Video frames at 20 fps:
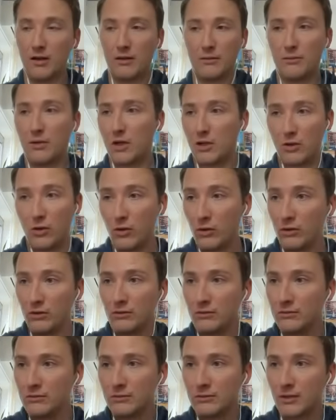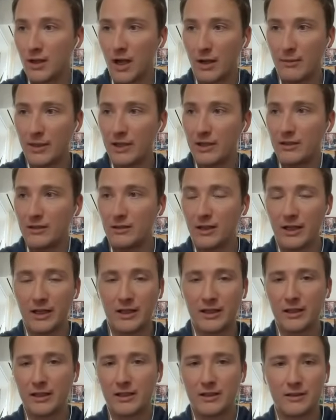but cool. I mean,
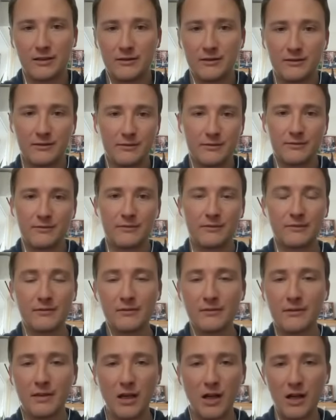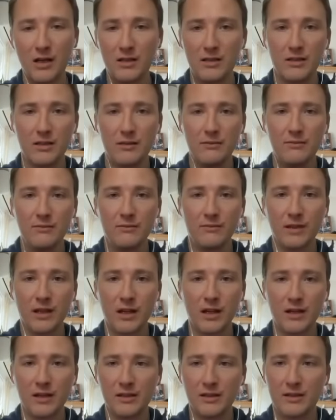like, awesome.
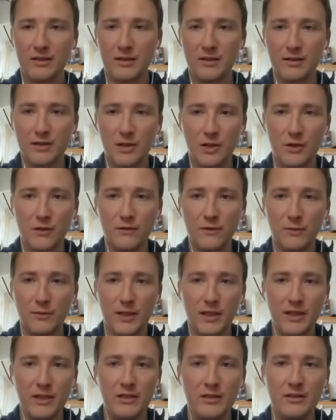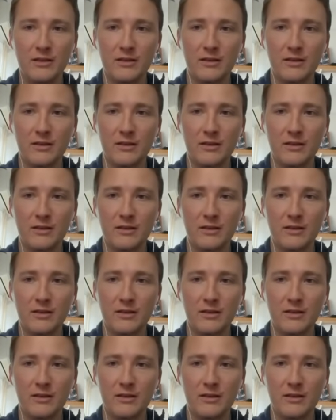This is new for me.